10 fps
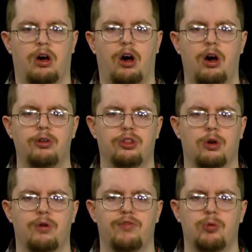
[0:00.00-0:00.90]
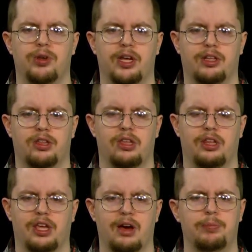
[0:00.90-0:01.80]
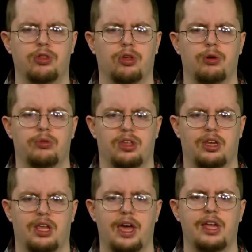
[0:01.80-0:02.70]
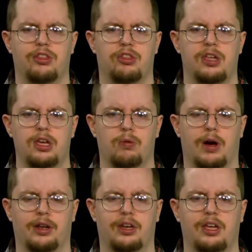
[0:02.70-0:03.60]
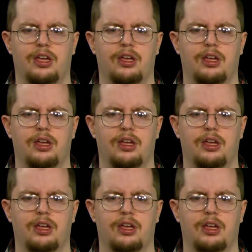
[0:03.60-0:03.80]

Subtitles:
Also, if you would like to see the episodes in HD quality,